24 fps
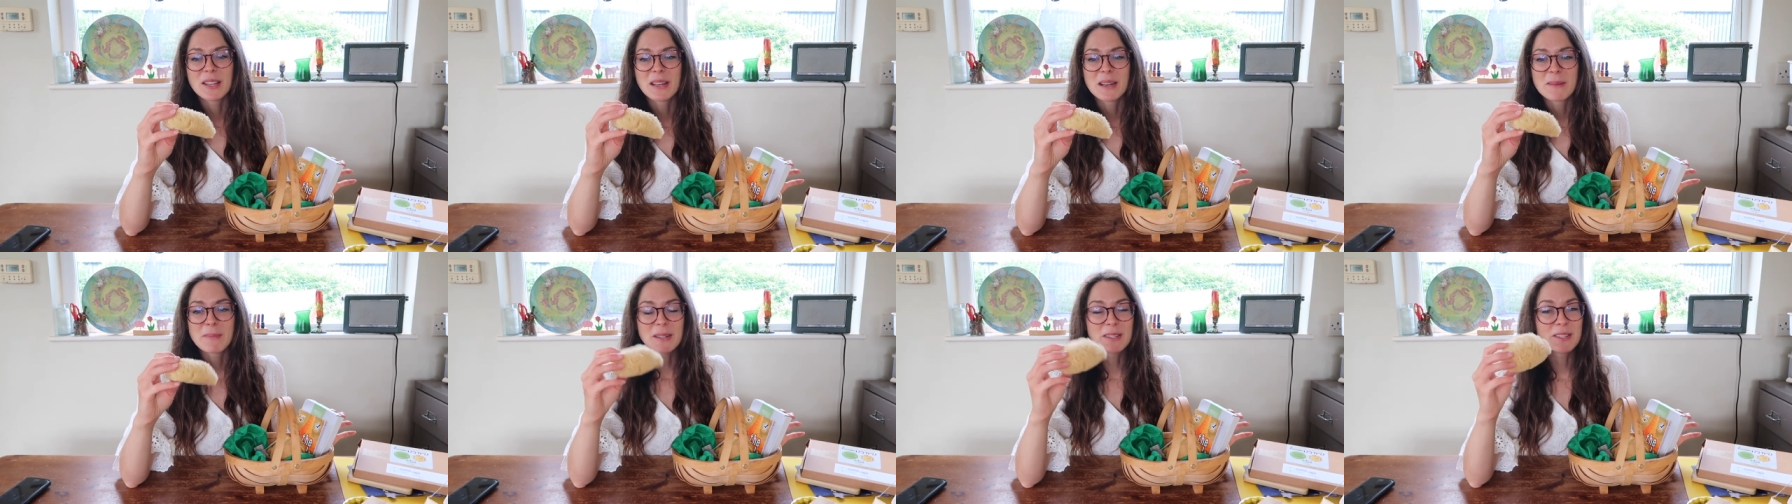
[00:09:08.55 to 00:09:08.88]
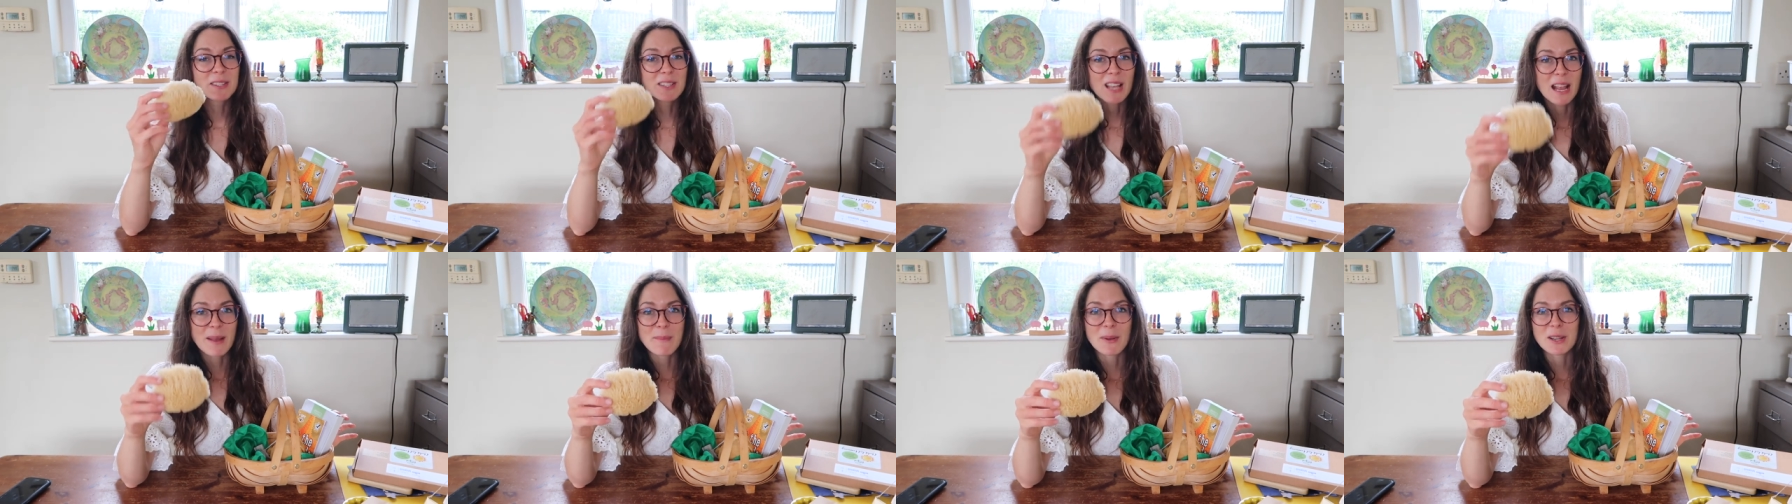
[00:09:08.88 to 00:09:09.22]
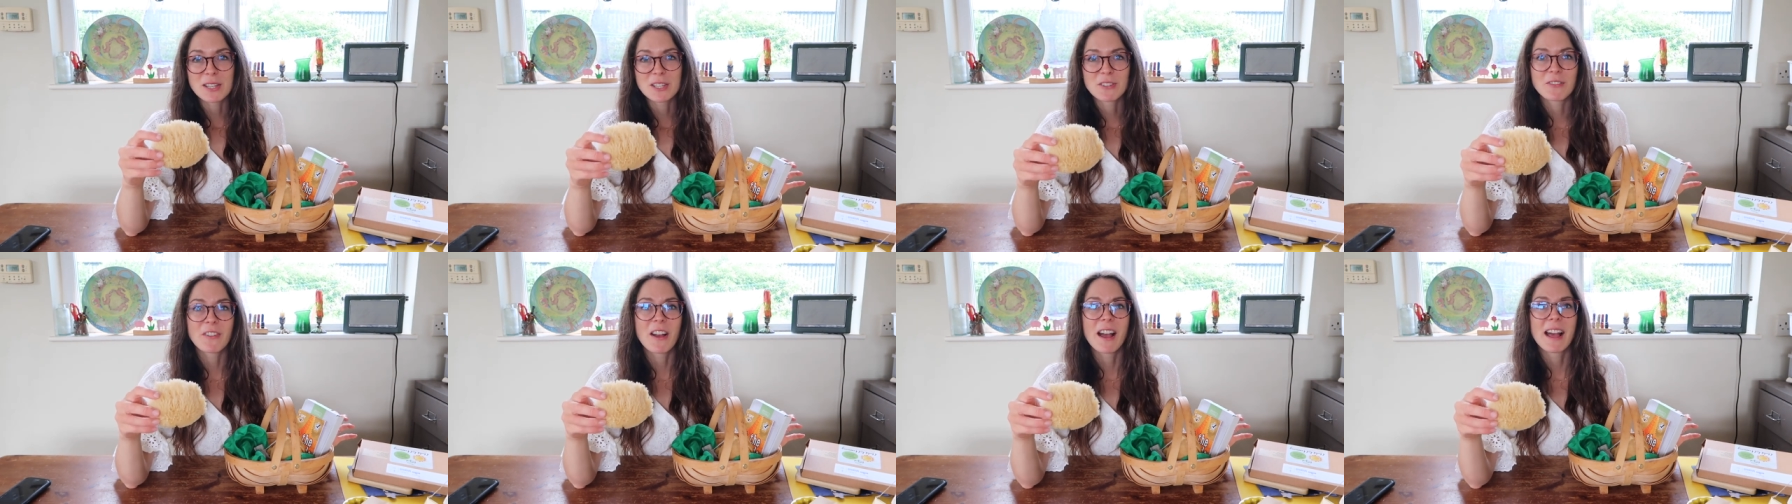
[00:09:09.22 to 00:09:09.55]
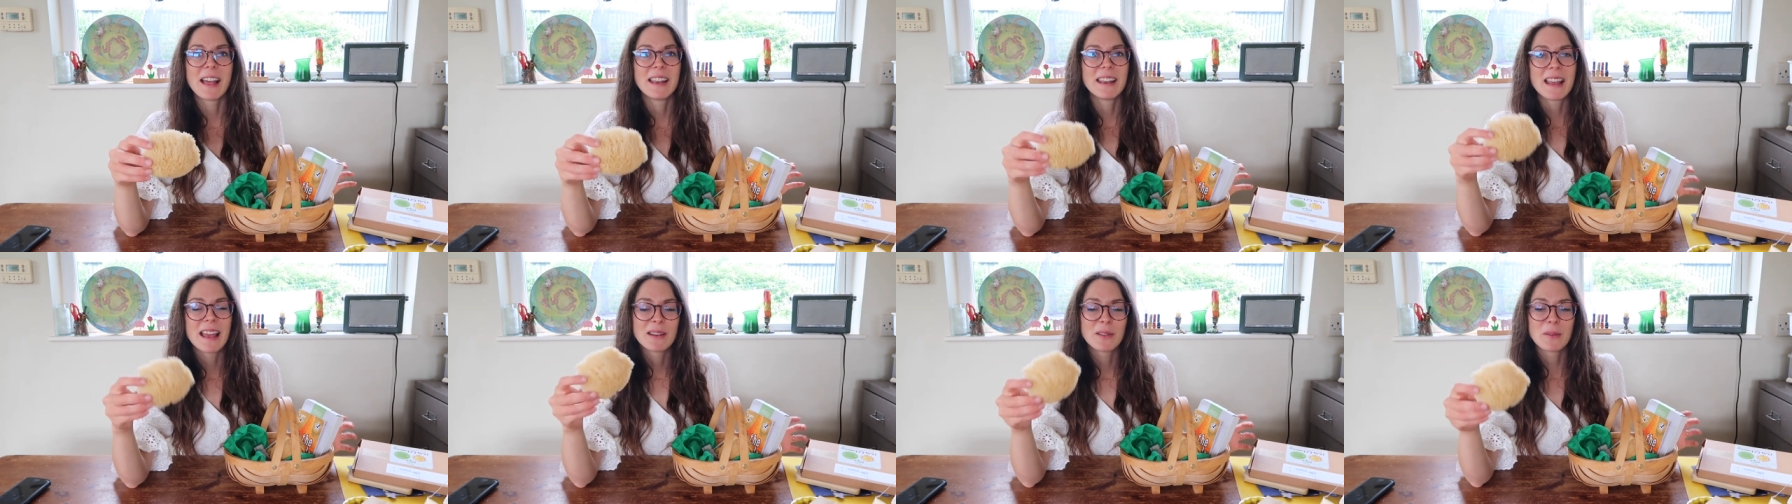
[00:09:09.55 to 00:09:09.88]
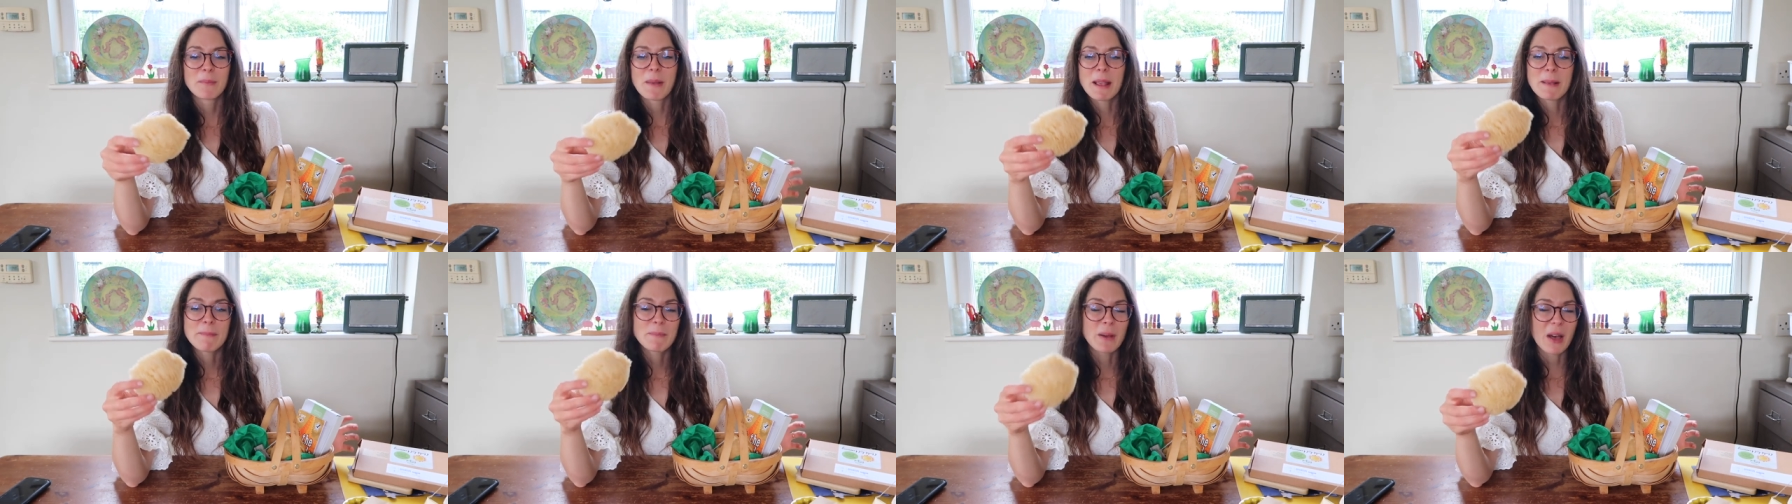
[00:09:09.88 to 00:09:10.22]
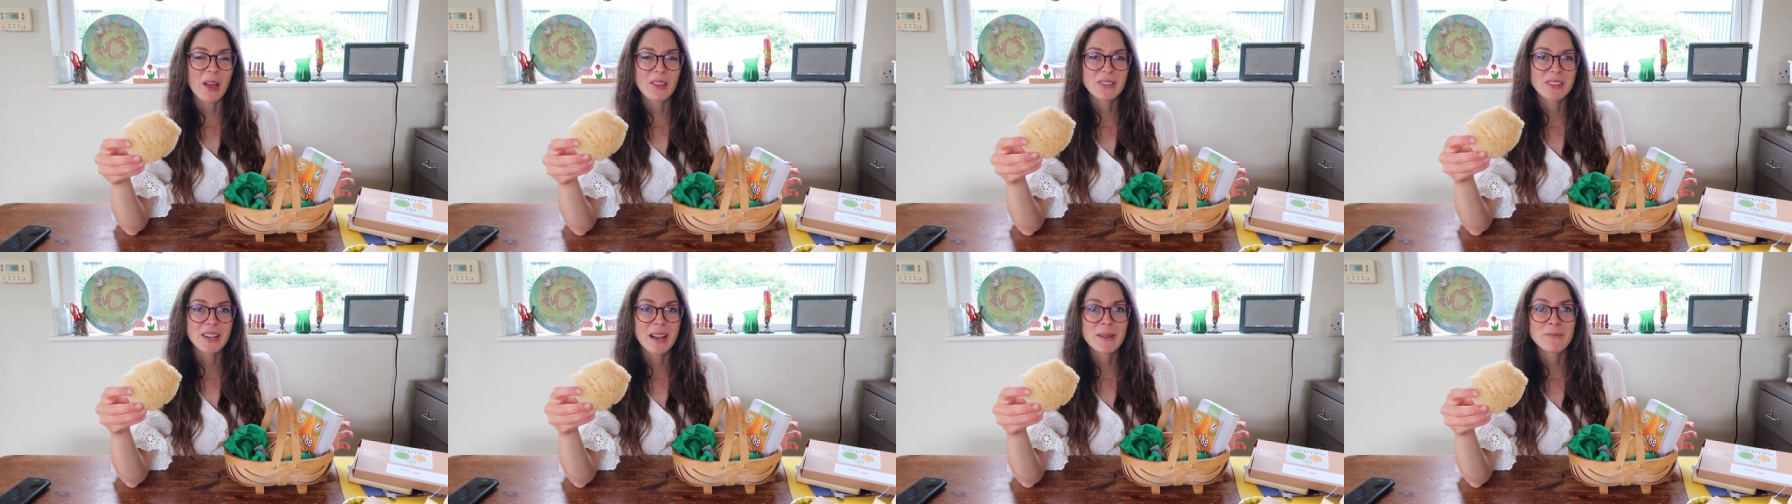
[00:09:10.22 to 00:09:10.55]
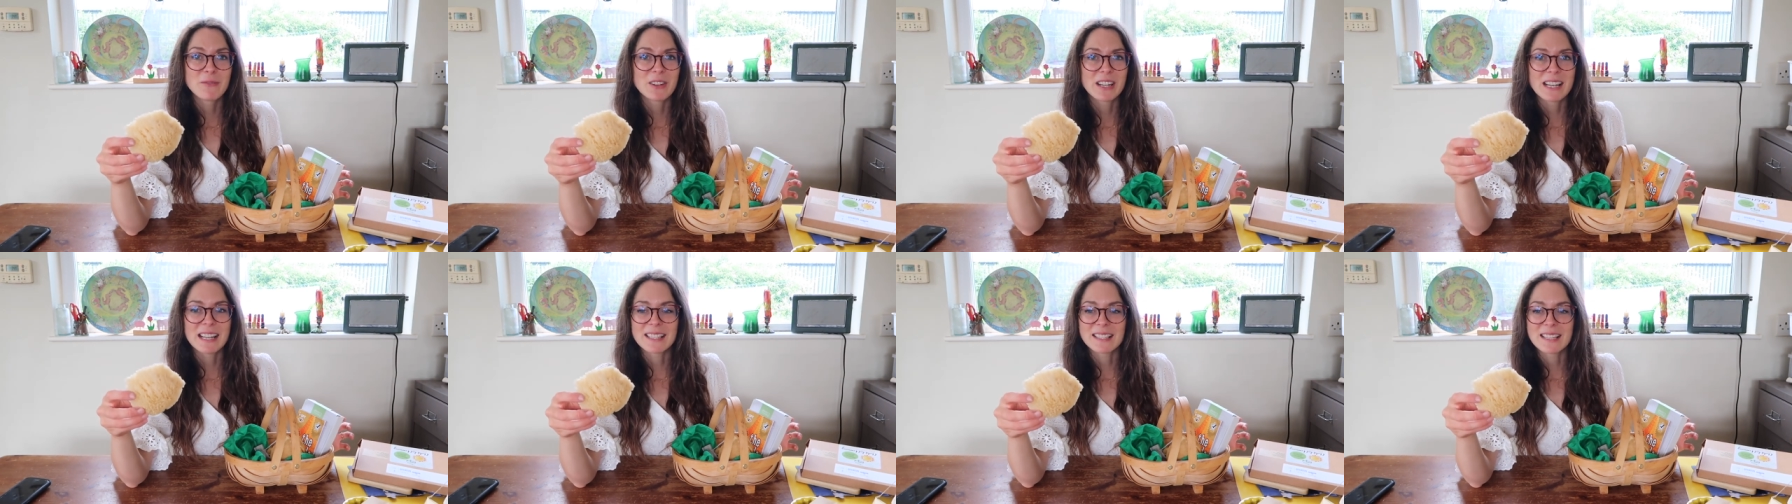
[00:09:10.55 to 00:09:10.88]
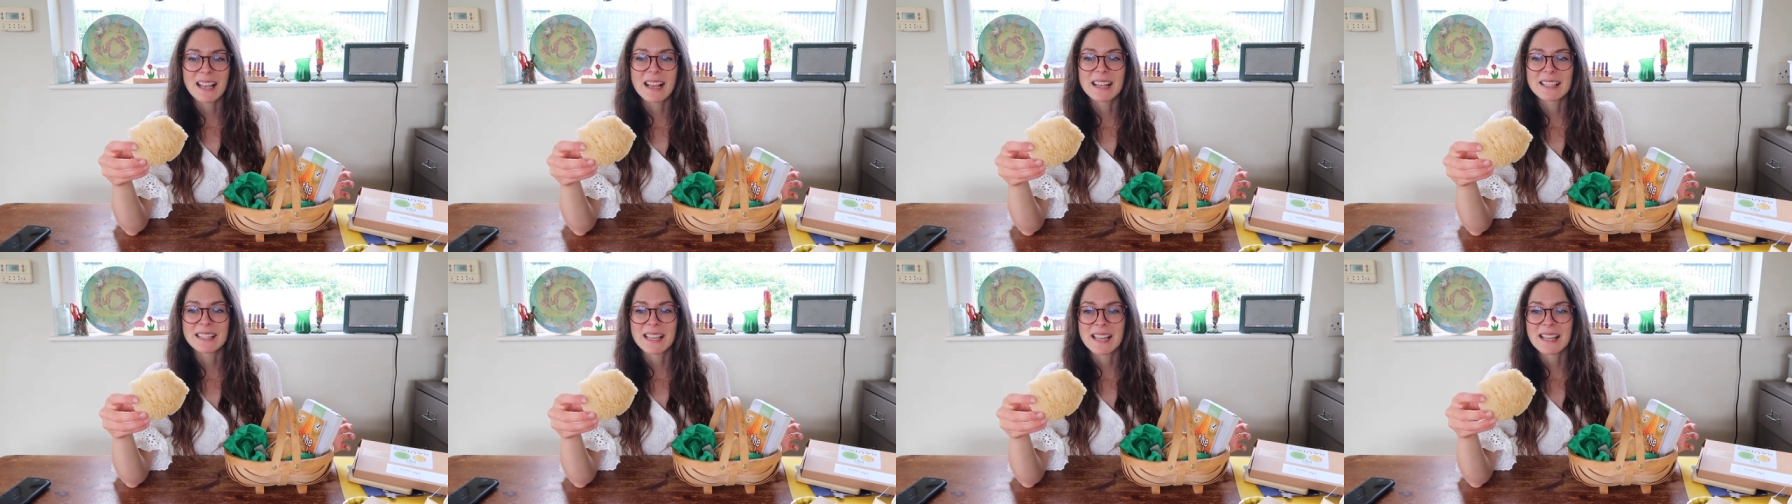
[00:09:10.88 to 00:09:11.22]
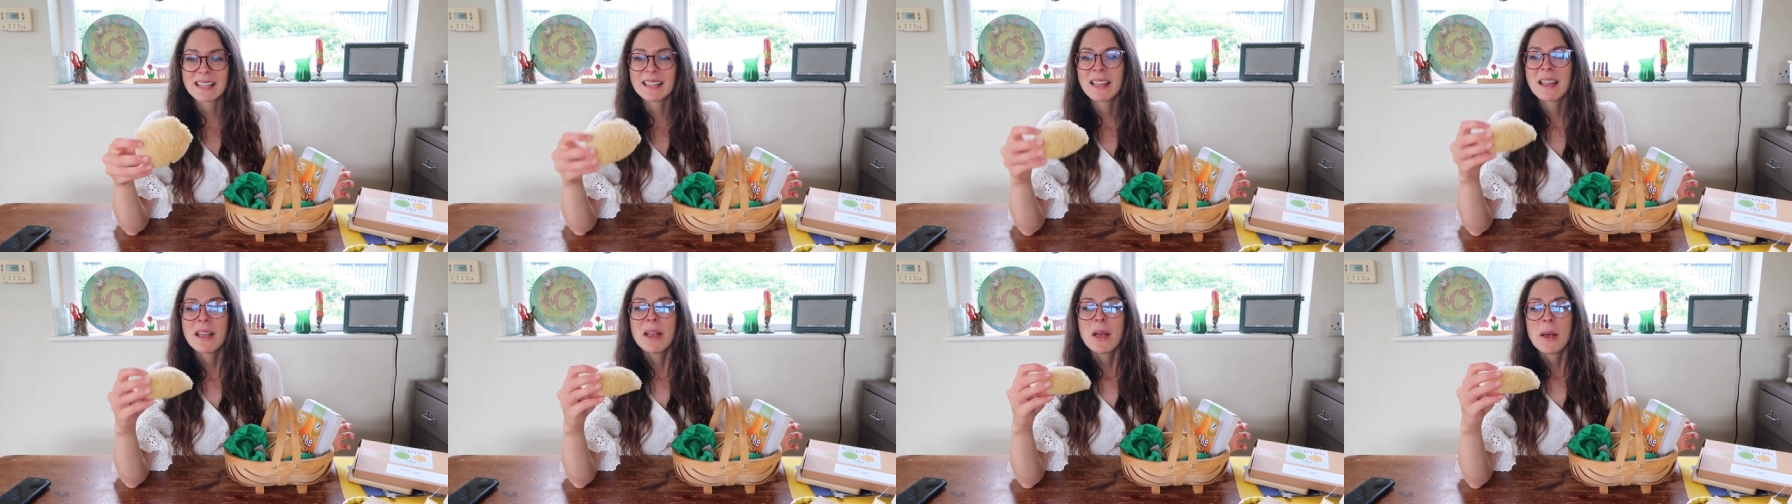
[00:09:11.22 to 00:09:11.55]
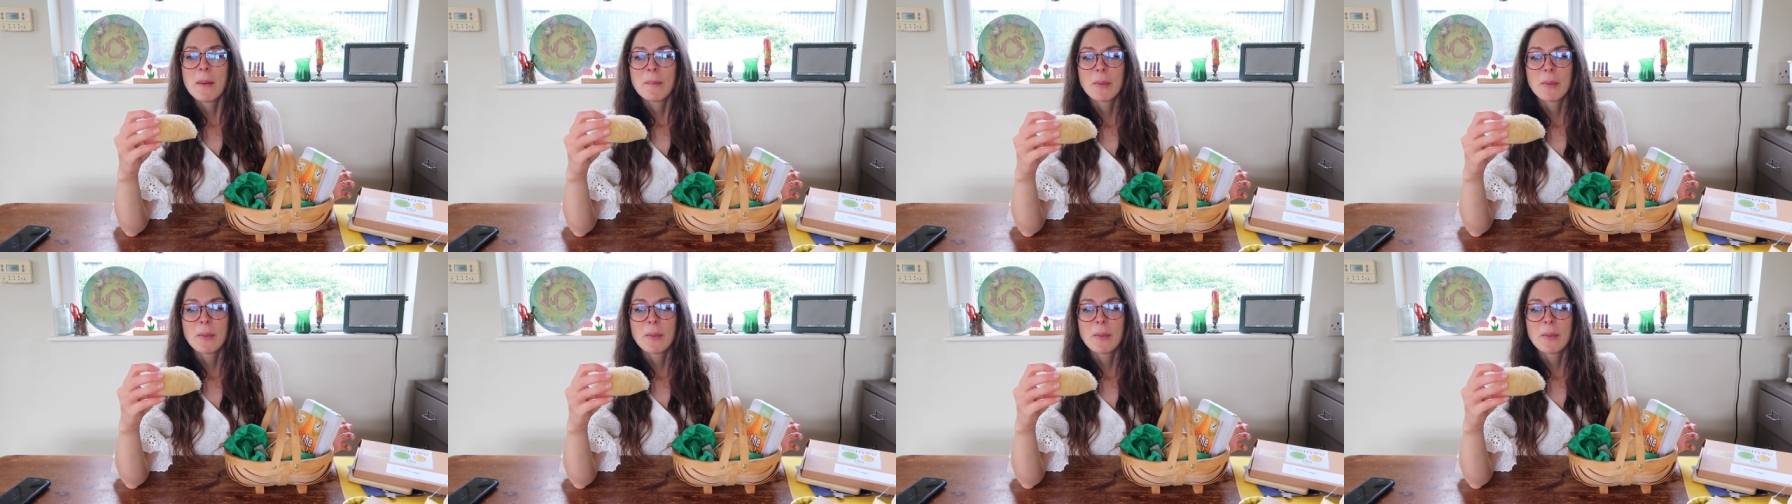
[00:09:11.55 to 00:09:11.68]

gonna be so much fun and it'll make bath time really exciting,